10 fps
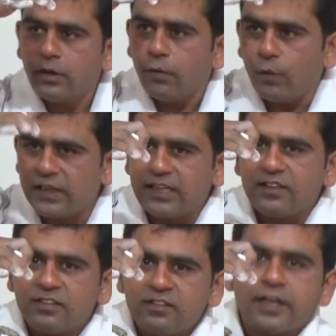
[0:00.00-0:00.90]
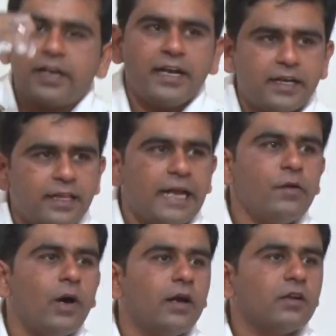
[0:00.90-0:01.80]
whether this is a greater than
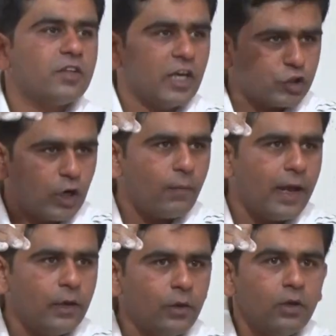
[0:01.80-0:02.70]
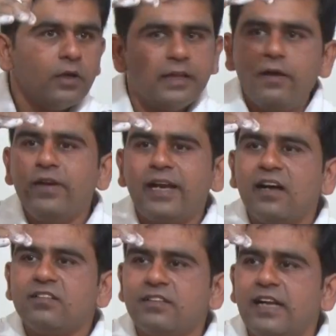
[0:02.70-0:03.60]
your threshold value, then we
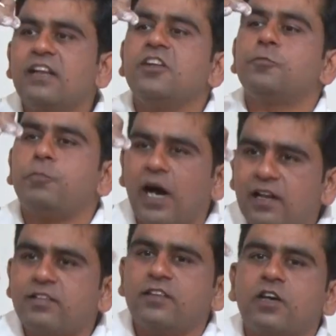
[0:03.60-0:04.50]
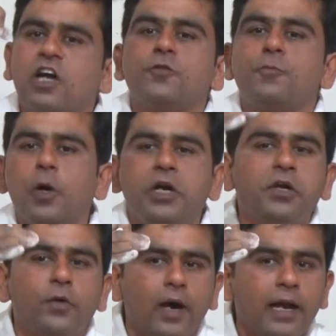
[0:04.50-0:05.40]
can say that this pulse is corresponding
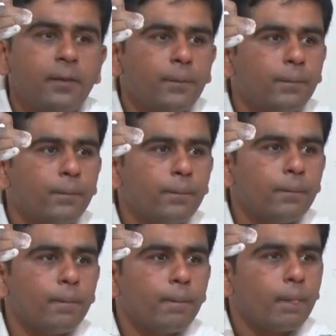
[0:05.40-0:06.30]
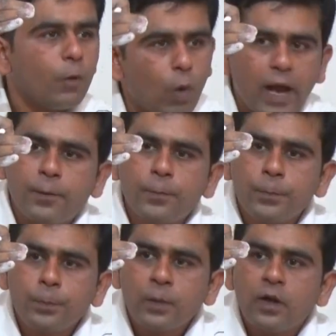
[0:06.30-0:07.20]
to your 1.
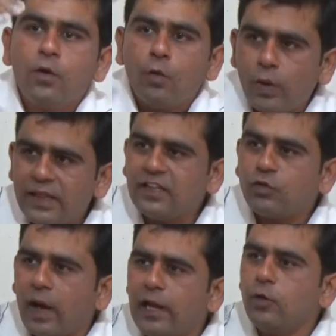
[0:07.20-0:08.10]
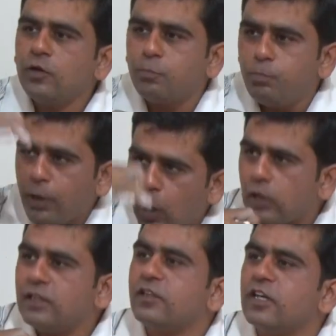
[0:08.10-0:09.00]
When this value is below
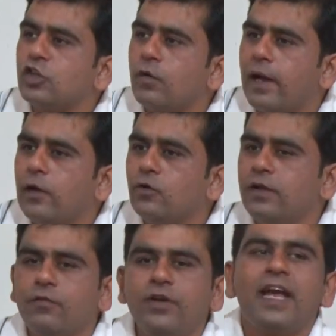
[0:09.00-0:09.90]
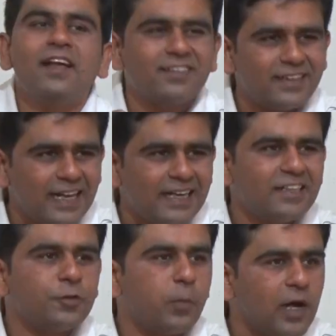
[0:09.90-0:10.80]
the threshold value, then we can say that
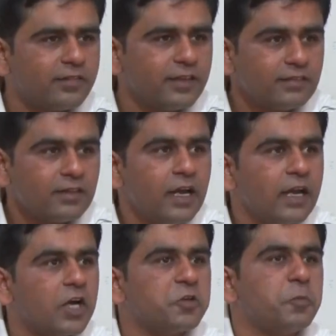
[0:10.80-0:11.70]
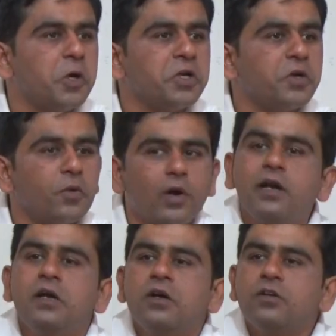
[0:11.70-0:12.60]
this pulse is corresponding to your
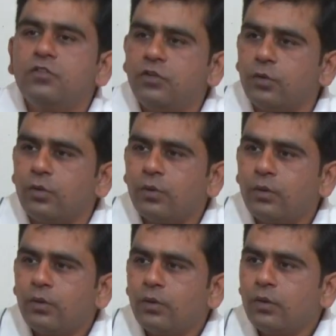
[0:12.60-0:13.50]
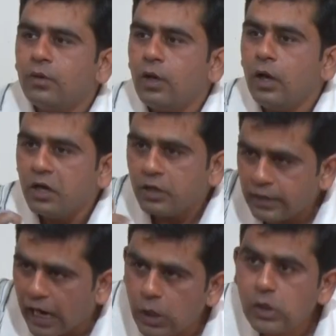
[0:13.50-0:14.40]
0.
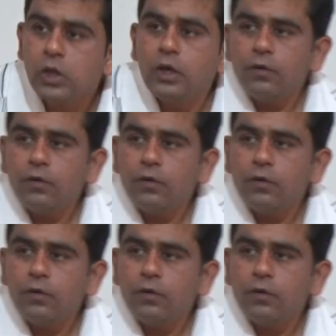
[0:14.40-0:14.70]
Now